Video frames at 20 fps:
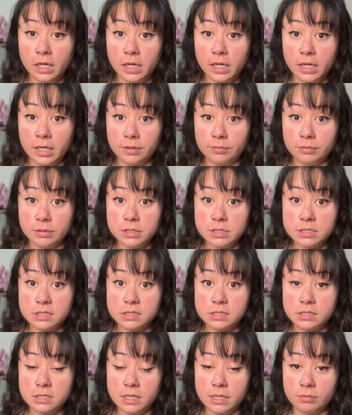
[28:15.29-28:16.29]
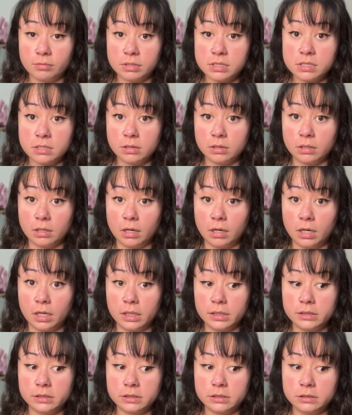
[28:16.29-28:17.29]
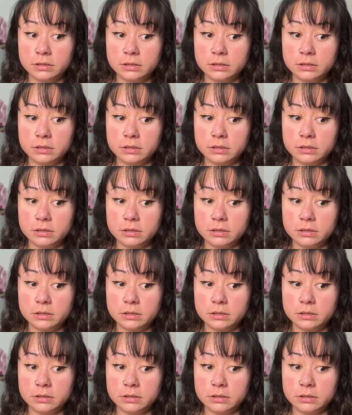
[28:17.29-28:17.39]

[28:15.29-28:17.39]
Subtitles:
It was a lot.